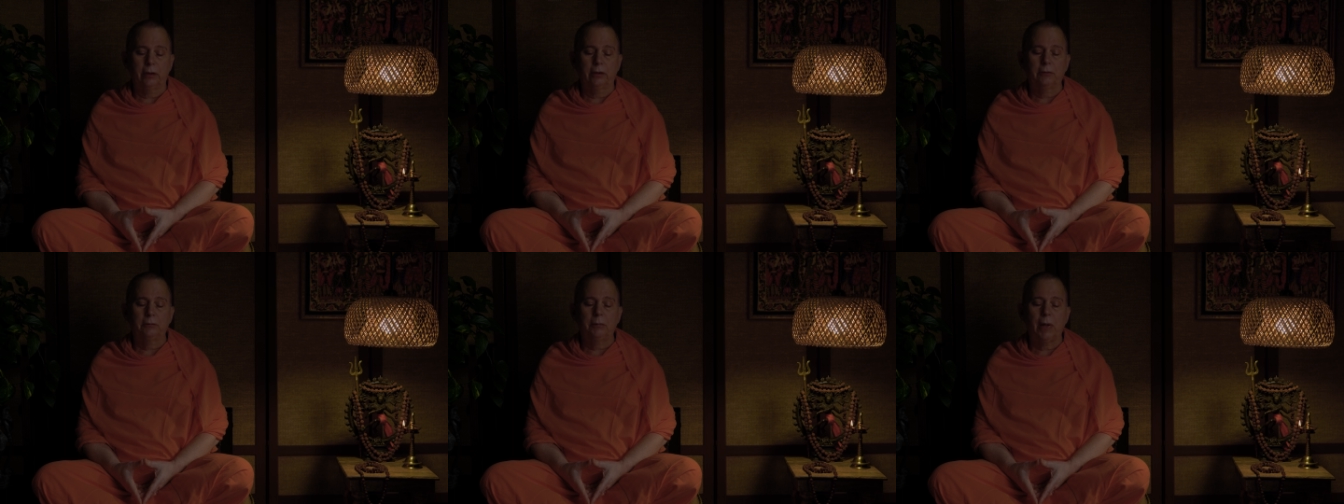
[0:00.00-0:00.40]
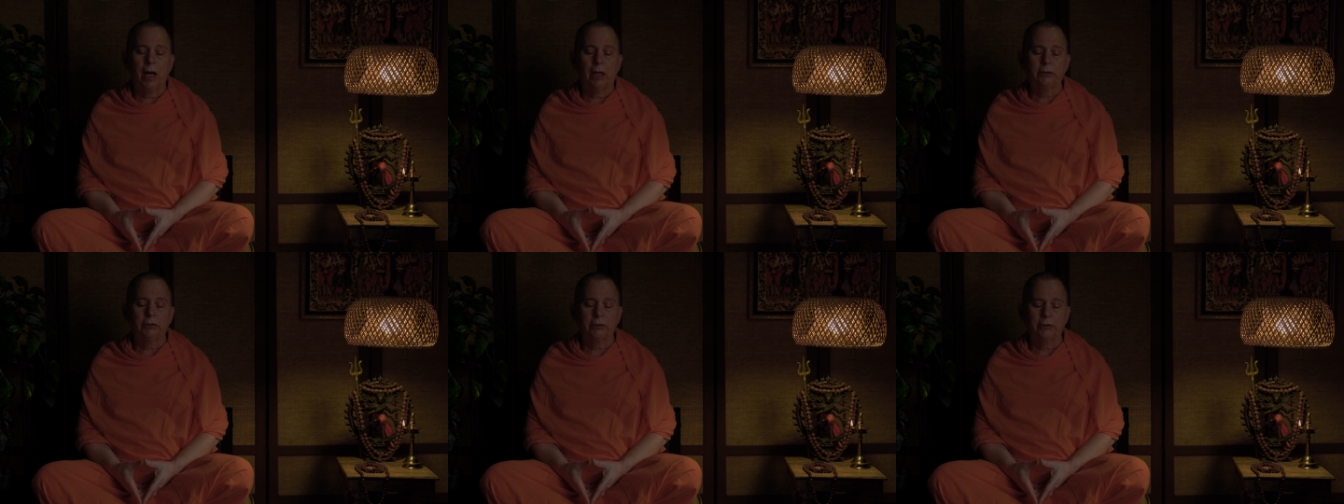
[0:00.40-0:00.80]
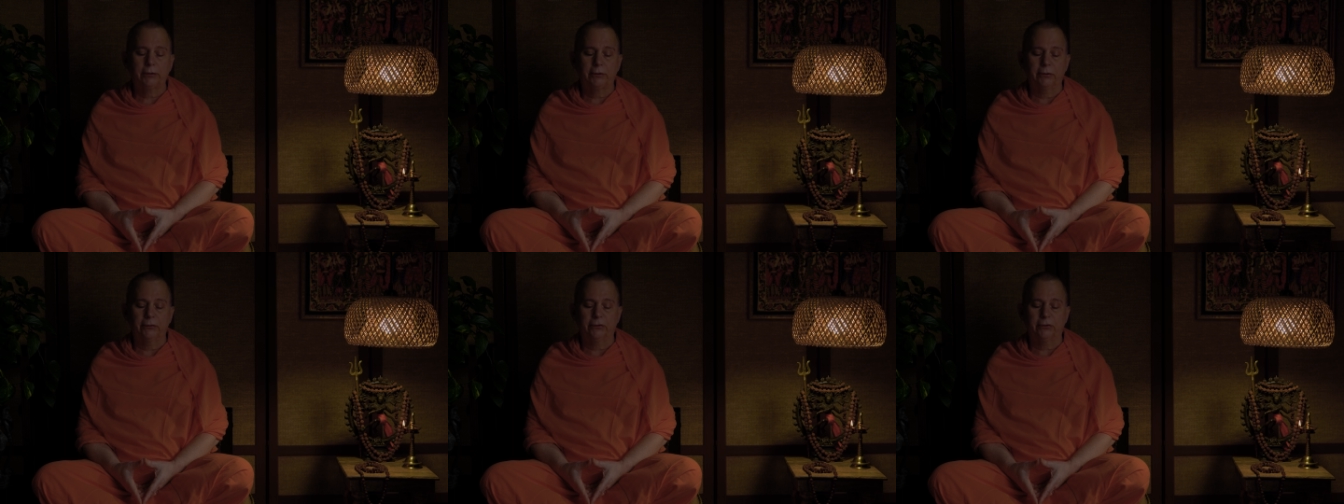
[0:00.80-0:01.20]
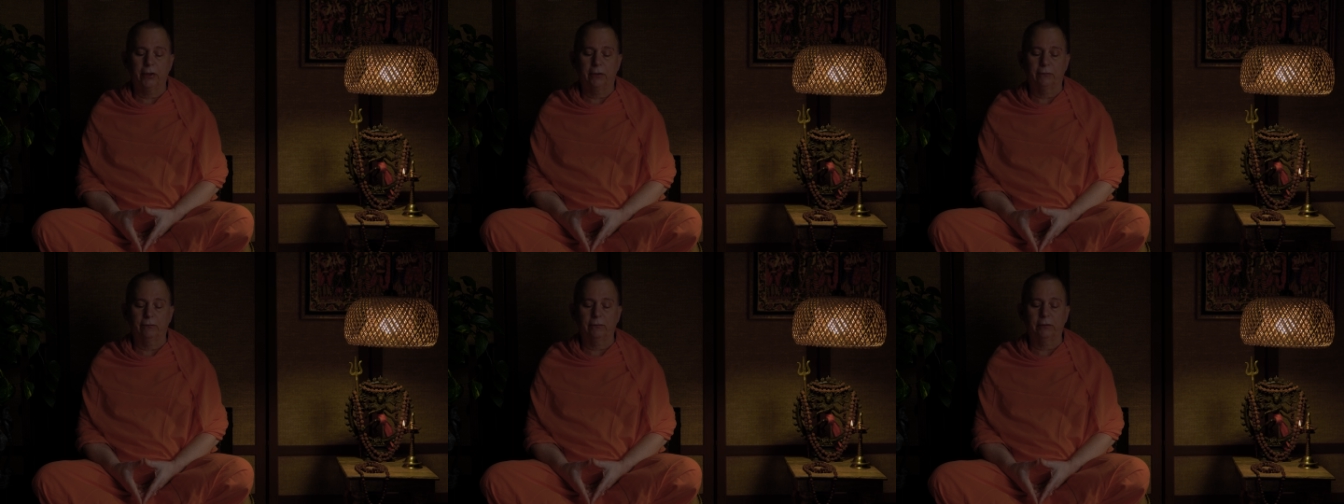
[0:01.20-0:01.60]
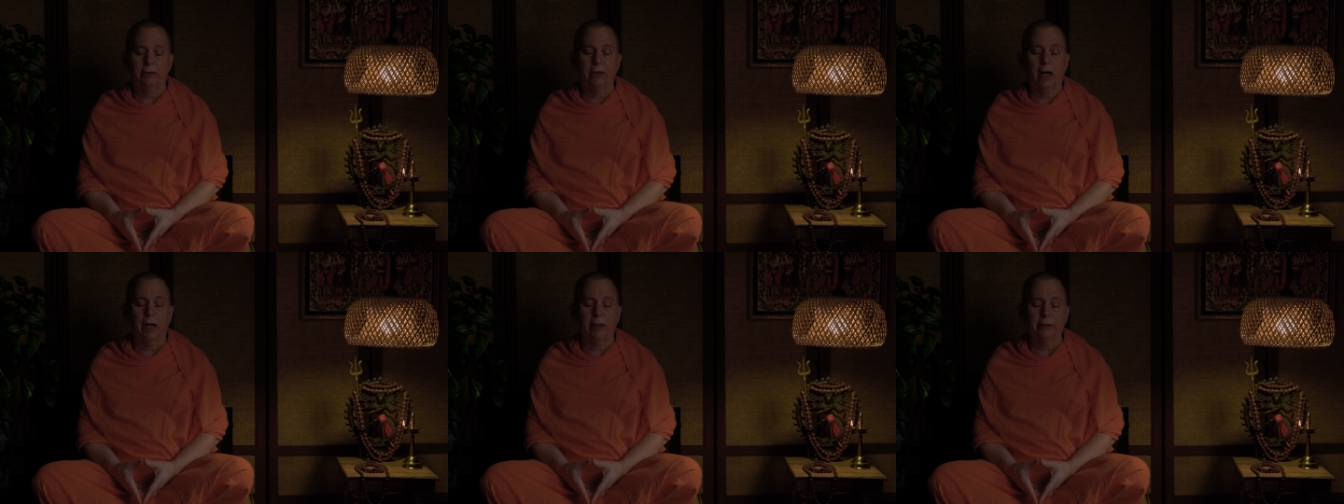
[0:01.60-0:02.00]
imagine yourself
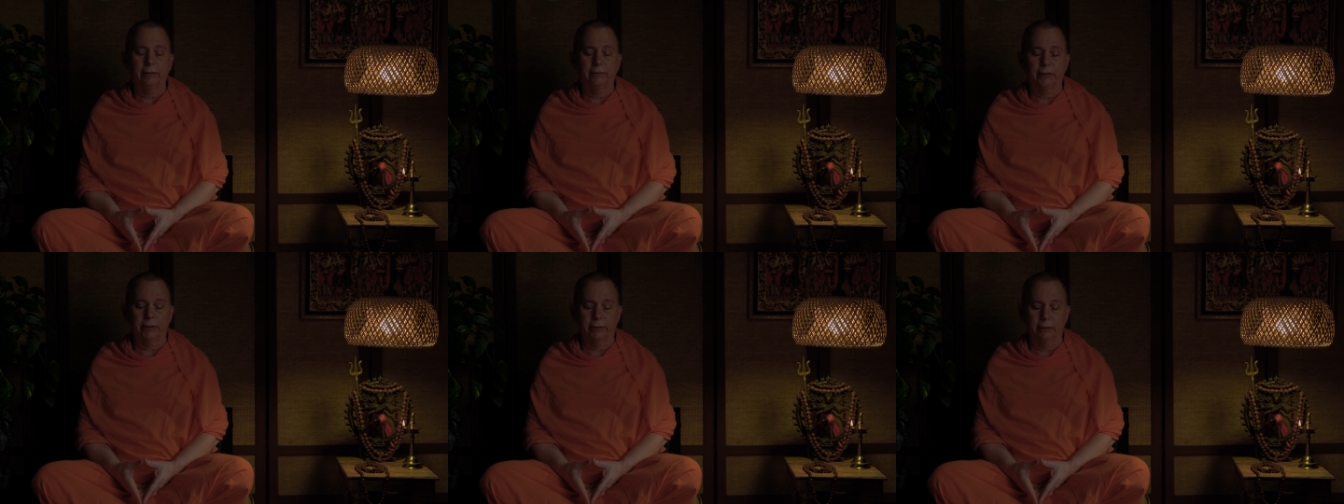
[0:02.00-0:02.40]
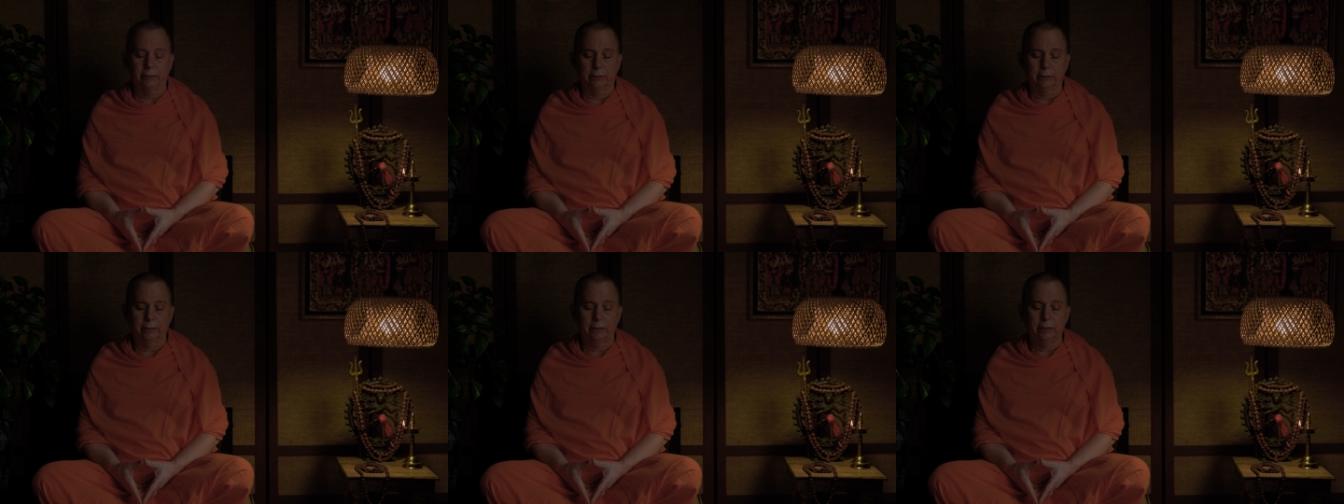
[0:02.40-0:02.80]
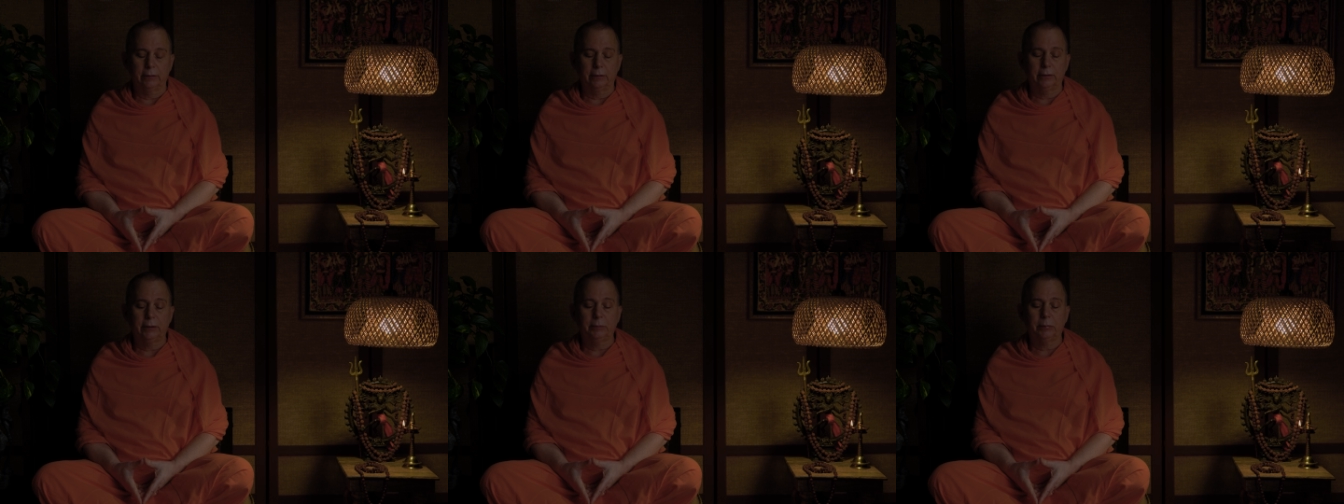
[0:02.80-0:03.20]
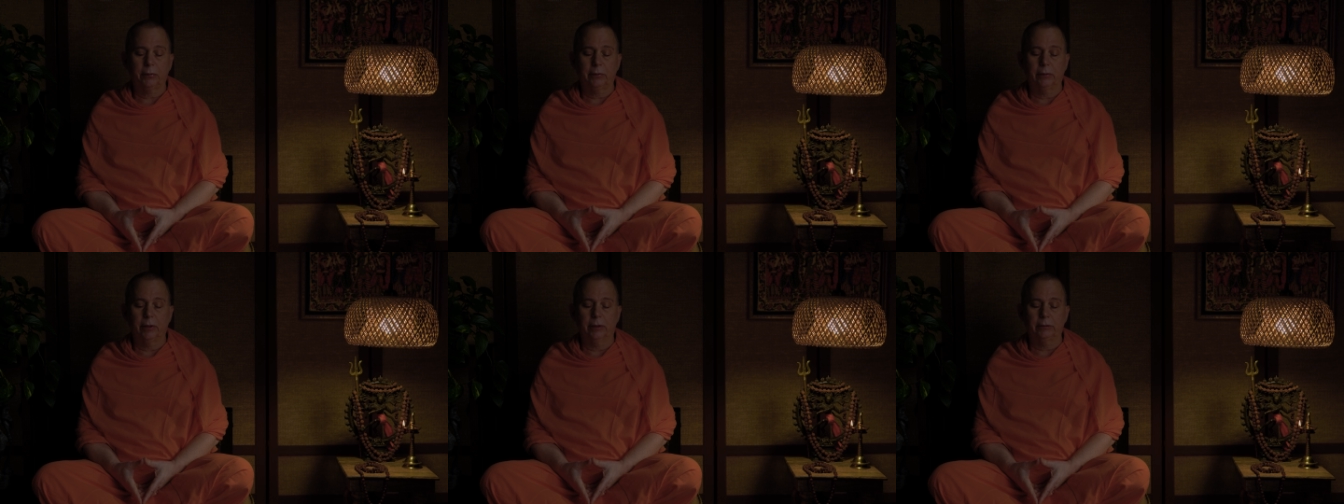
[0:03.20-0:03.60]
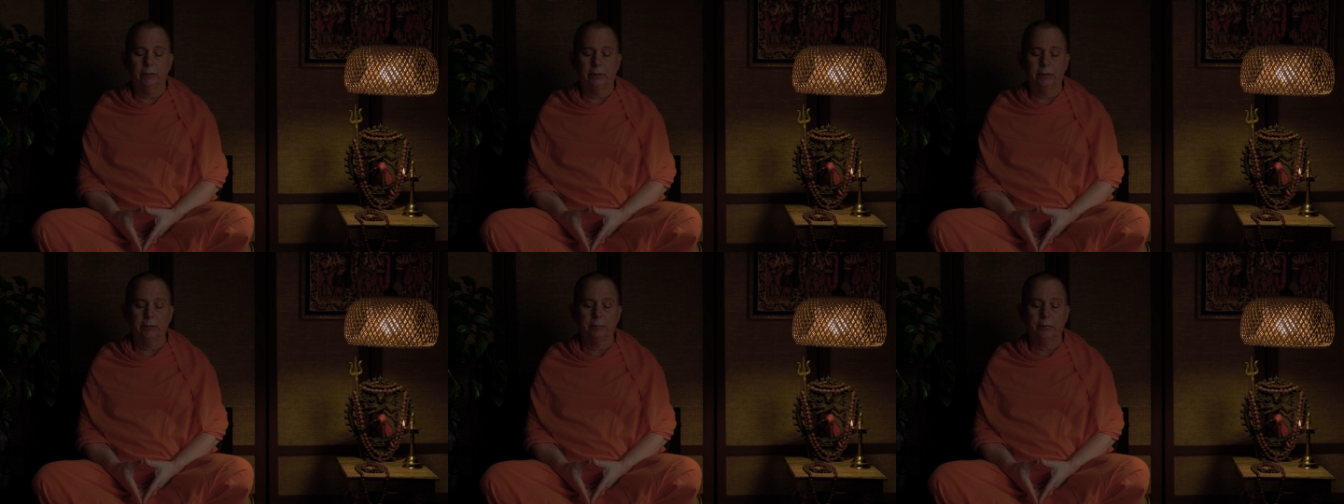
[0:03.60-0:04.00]
diving deeper and
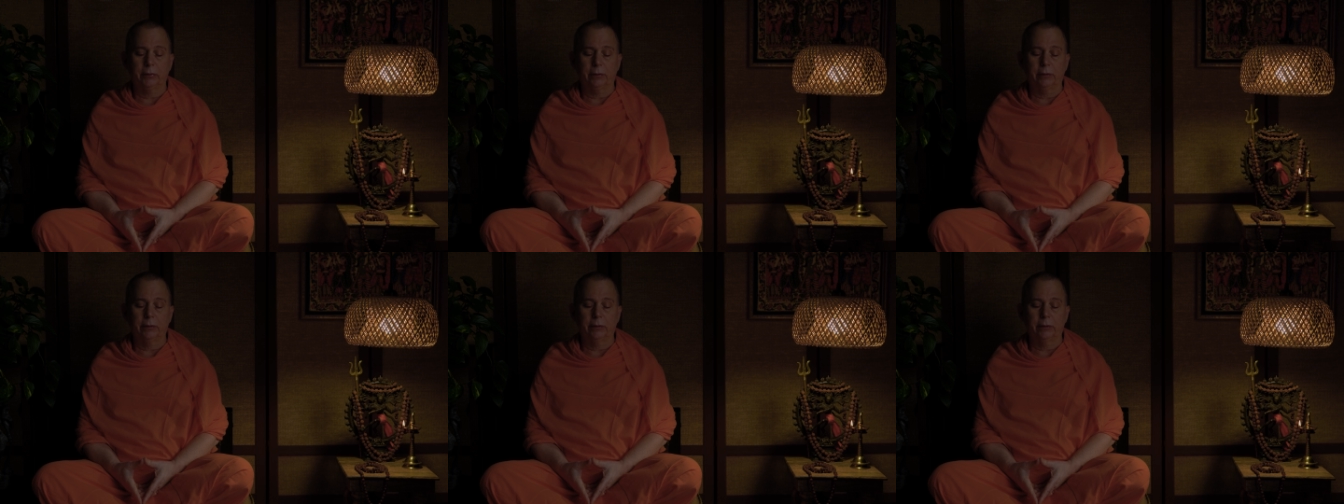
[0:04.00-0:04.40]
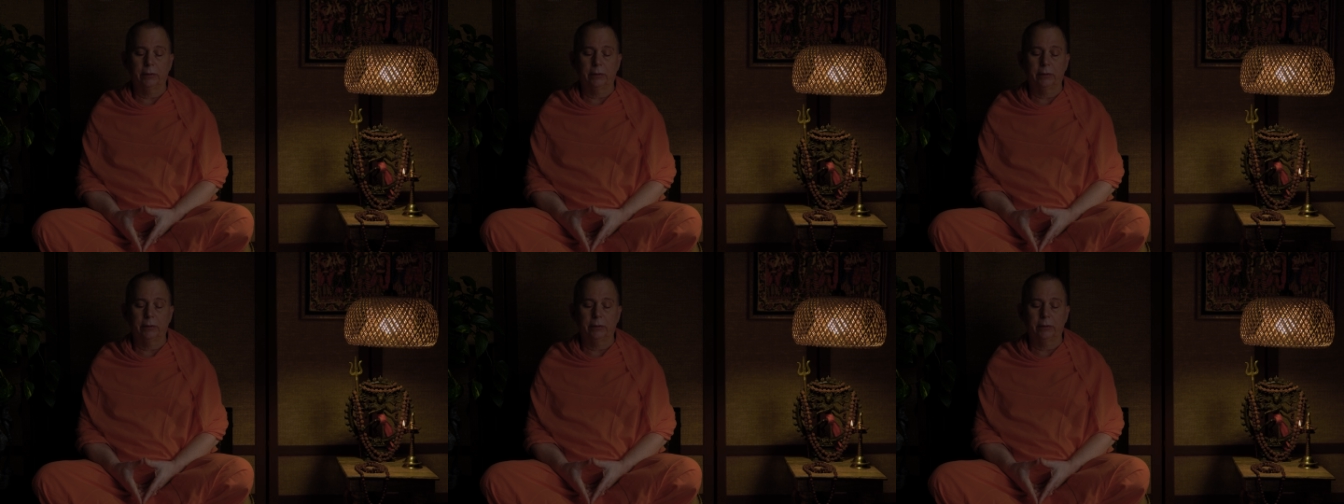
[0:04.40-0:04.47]
deeper